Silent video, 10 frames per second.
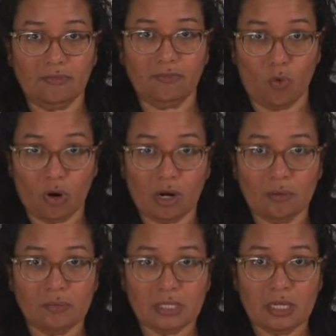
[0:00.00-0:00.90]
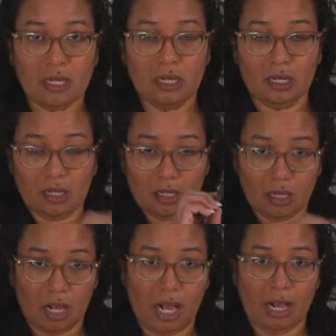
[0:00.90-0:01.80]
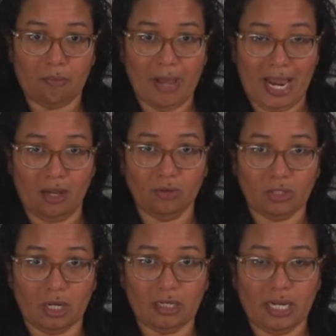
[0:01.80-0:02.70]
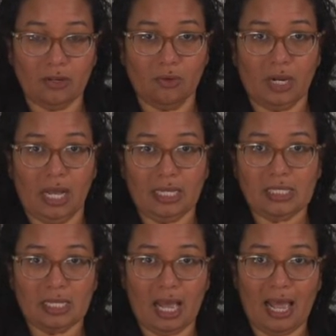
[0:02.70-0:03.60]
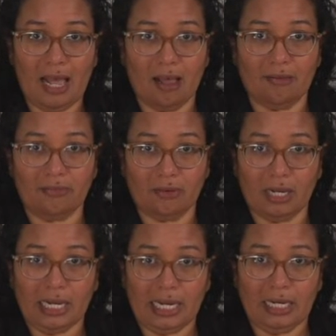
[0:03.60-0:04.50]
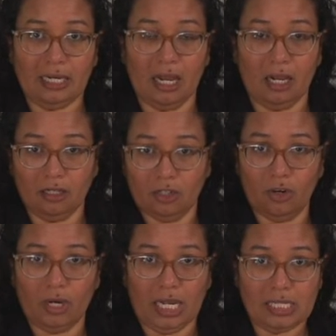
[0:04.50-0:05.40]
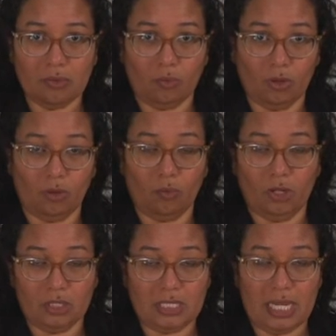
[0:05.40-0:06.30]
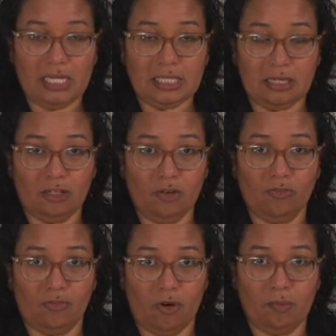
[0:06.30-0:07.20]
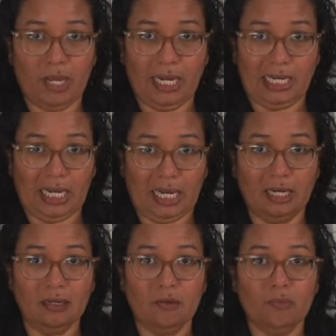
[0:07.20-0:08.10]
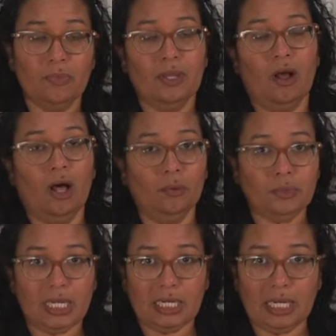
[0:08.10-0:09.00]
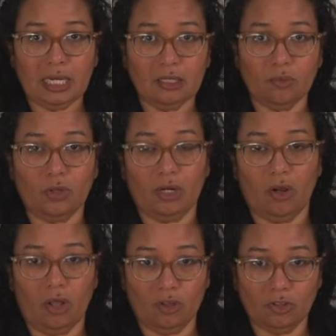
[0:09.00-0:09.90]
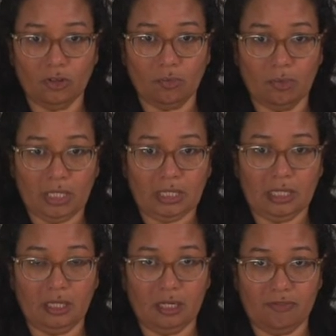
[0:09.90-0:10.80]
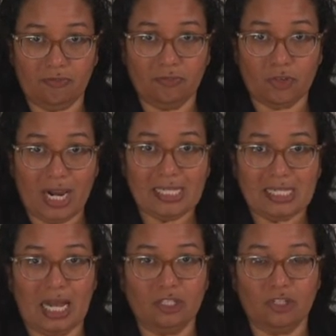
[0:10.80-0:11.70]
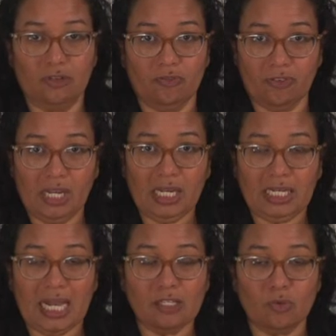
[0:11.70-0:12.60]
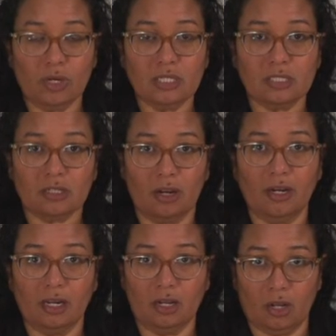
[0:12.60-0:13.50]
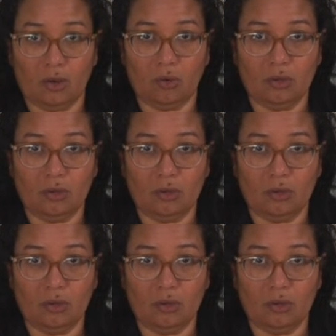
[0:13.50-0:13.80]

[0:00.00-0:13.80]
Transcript: form's amount that you guys have. And you guys will send a new form again, updated with all your monthly transaction fee. That's where it's gonna go.